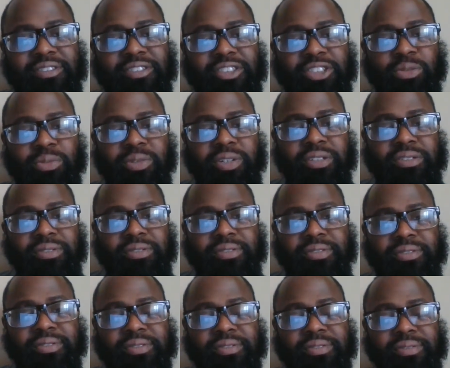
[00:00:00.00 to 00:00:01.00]
You know, because
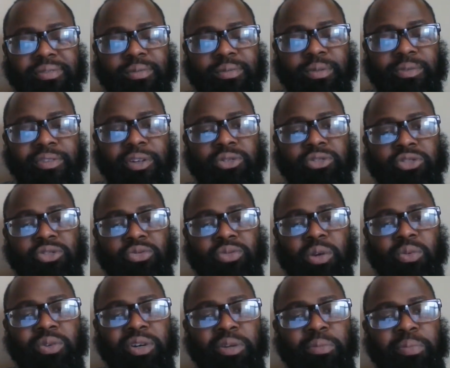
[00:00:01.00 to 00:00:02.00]
without
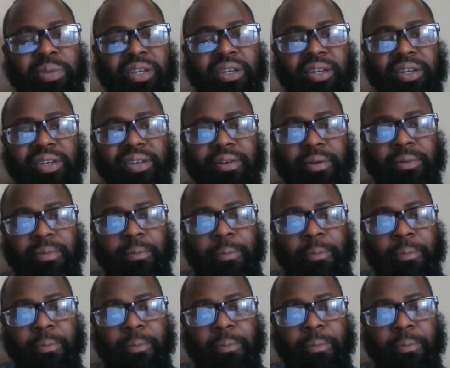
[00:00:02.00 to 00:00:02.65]
you, I wouldn't be here.